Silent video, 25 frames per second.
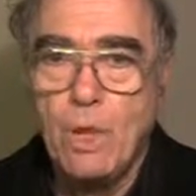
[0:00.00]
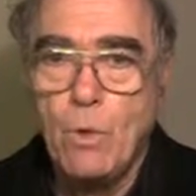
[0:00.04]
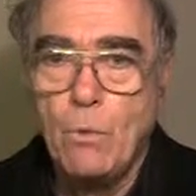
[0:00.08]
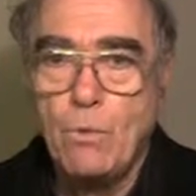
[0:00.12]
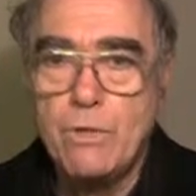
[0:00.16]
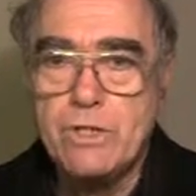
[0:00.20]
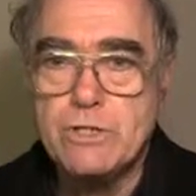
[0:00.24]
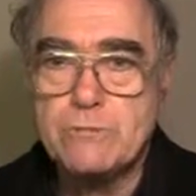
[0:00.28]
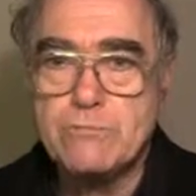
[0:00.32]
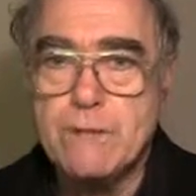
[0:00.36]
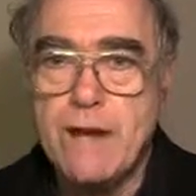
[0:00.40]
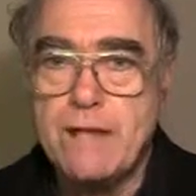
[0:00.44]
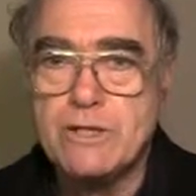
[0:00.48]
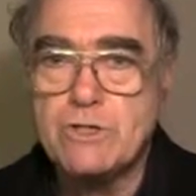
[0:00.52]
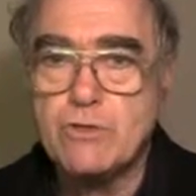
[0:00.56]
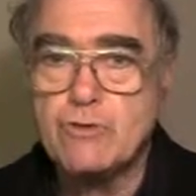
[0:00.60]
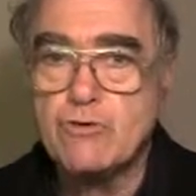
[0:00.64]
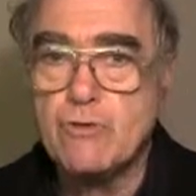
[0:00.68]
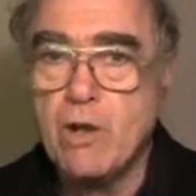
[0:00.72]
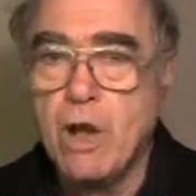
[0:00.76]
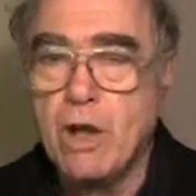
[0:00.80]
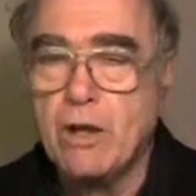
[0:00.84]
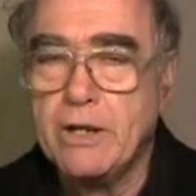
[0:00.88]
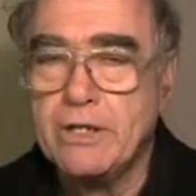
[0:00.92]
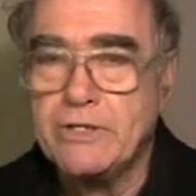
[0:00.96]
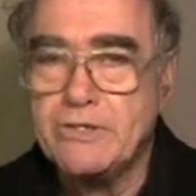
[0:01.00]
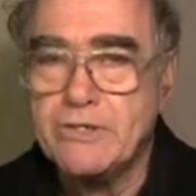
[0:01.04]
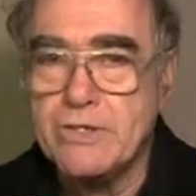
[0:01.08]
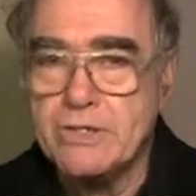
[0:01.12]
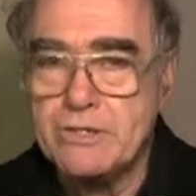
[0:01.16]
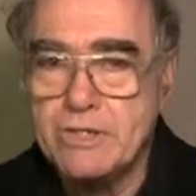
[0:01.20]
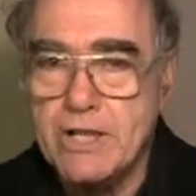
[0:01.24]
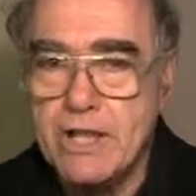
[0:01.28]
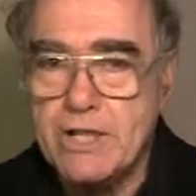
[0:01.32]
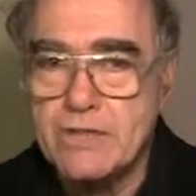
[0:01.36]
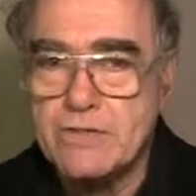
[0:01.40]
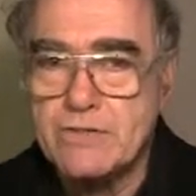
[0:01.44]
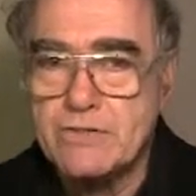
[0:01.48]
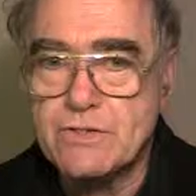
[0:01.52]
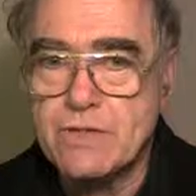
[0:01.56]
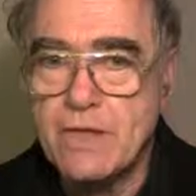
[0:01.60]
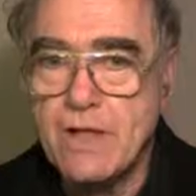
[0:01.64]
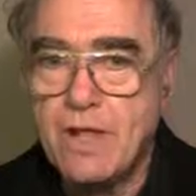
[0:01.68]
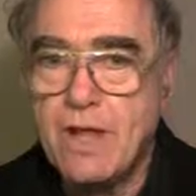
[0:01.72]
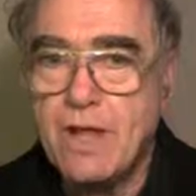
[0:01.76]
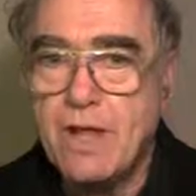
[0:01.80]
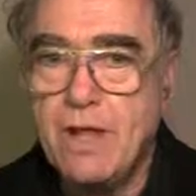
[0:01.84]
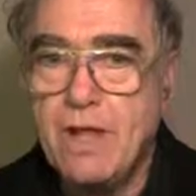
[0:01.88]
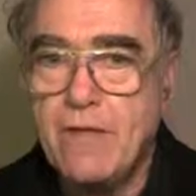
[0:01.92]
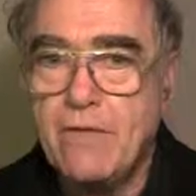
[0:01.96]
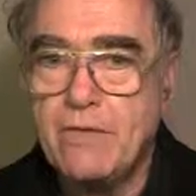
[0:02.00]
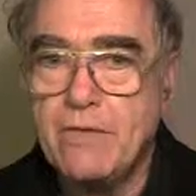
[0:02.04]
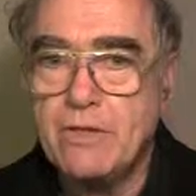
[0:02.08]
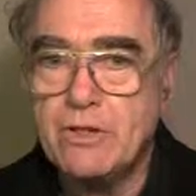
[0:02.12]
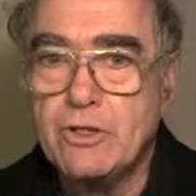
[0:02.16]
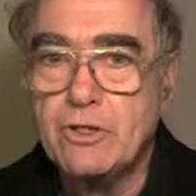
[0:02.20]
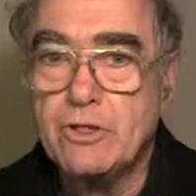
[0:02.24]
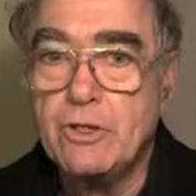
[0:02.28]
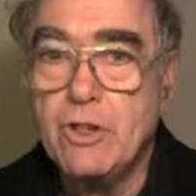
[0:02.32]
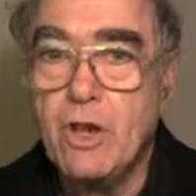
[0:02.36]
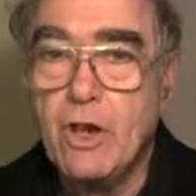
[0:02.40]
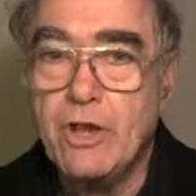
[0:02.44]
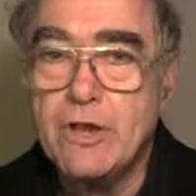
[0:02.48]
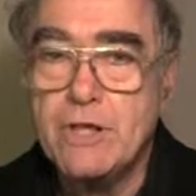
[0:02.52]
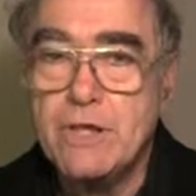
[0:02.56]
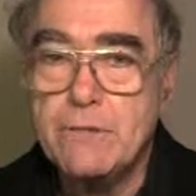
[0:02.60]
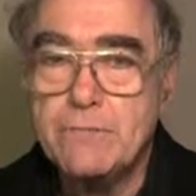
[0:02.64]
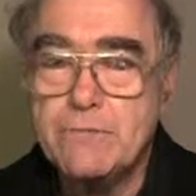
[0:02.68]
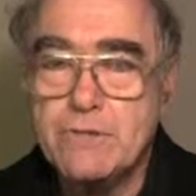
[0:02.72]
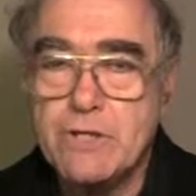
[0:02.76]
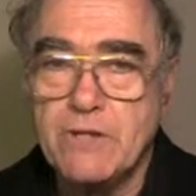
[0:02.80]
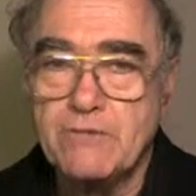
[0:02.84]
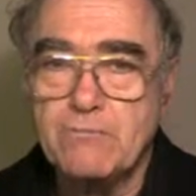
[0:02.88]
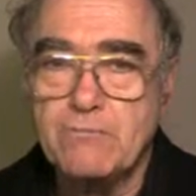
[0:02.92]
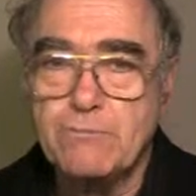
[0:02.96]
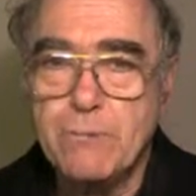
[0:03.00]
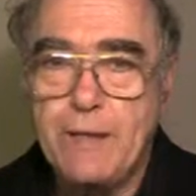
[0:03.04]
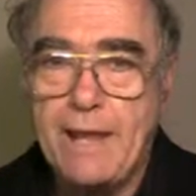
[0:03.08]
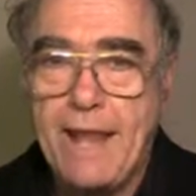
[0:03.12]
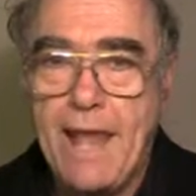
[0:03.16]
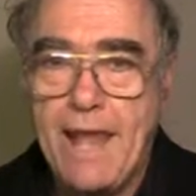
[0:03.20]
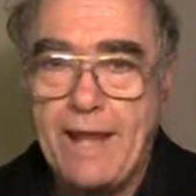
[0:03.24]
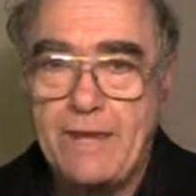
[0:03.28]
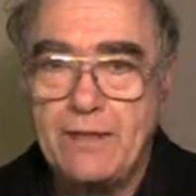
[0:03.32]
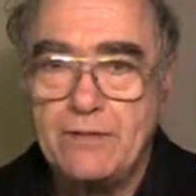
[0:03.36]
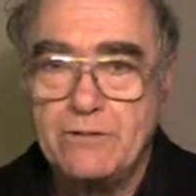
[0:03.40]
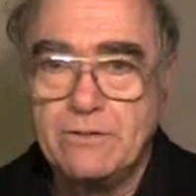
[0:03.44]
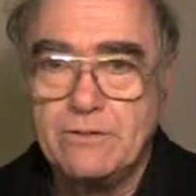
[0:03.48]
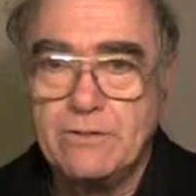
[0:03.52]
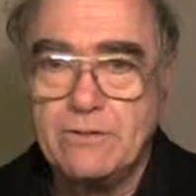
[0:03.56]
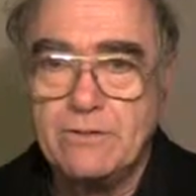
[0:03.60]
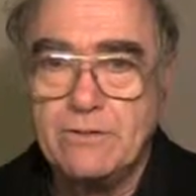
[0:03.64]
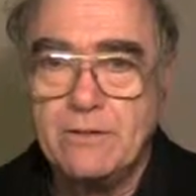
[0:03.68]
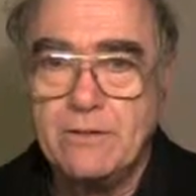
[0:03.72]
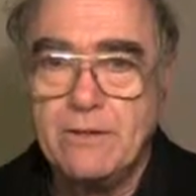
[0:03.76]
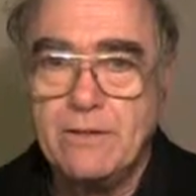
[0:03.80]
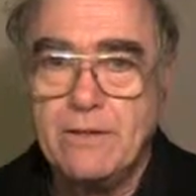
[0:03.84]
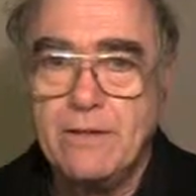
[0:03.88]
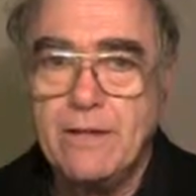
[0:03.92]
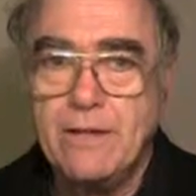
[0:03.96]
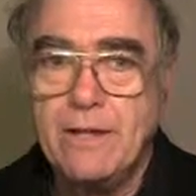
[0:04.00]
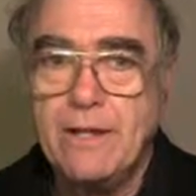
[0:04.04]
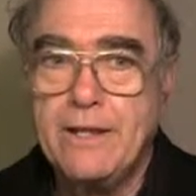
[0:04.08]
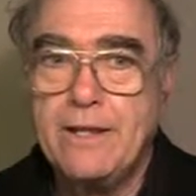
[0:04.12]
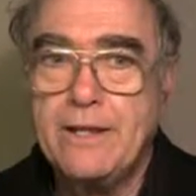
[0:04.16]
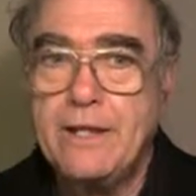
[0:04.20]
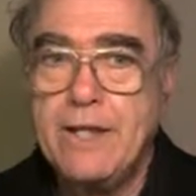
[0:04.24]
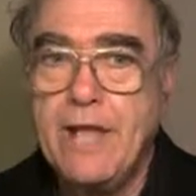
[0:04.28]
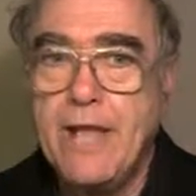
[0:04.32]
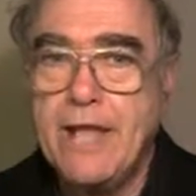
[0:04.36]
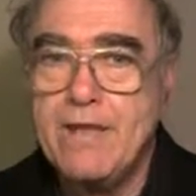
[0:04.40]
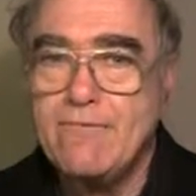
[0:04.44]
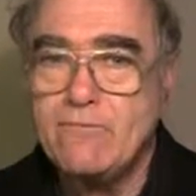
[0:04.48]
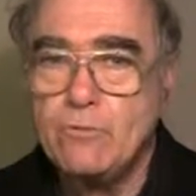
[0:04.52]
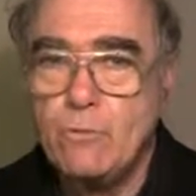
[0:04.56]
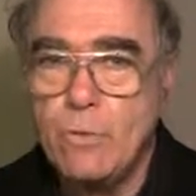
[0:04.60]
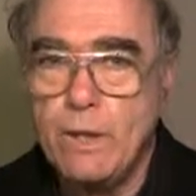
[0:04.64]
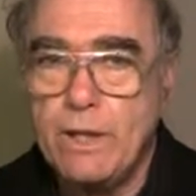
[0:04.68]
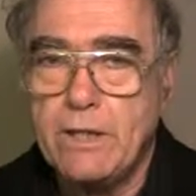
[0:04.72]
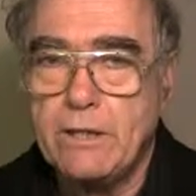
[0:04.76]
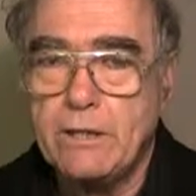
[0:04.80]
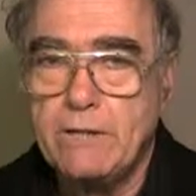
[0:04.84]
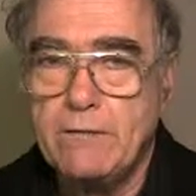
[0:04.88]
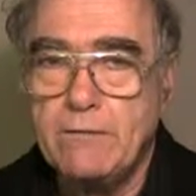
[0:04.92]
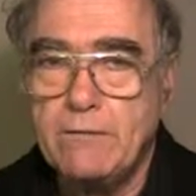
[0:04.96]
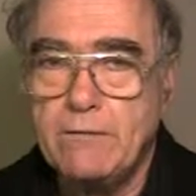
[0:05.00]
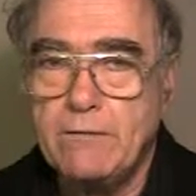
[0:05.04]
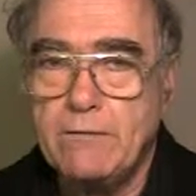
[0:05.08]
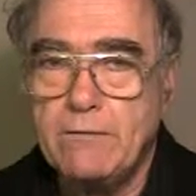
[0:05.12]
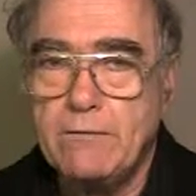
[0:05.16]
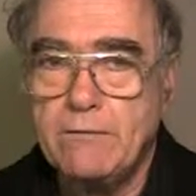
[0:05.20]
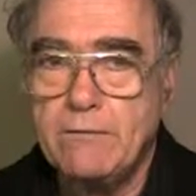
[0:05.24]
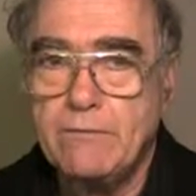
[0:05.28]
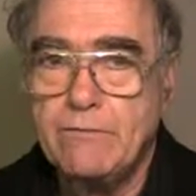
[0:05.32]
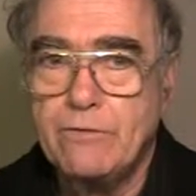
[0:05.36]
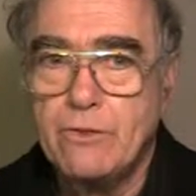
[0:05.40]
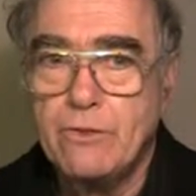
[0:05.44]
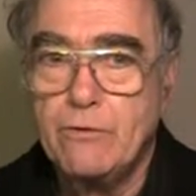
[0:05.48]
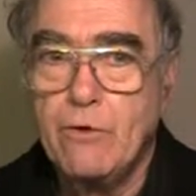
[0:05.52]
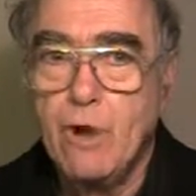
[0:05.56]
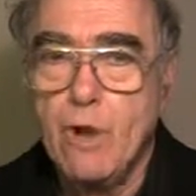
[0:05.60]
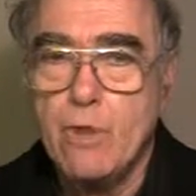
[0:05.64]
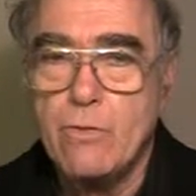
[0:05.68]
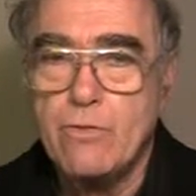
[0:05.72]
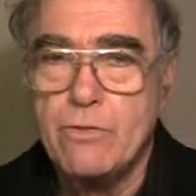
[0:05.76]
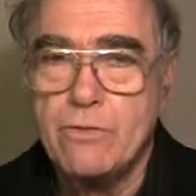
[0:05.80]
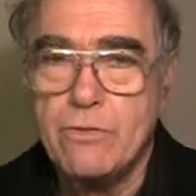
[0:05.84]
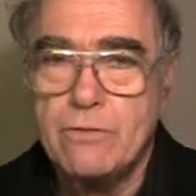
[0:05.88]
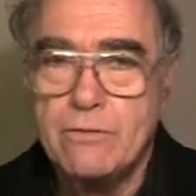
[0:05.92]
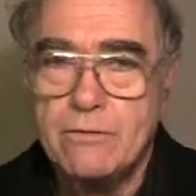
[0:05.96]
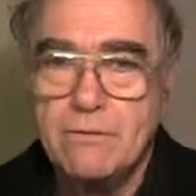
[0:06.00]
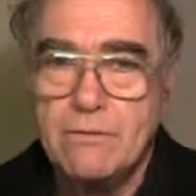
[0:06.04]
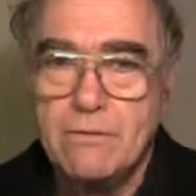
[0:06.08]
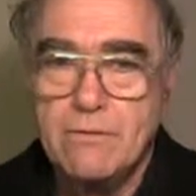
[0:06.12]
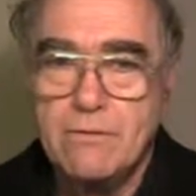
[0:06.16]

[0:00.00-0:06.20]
which might strongly suggest that God himself began it and gave to it the growth?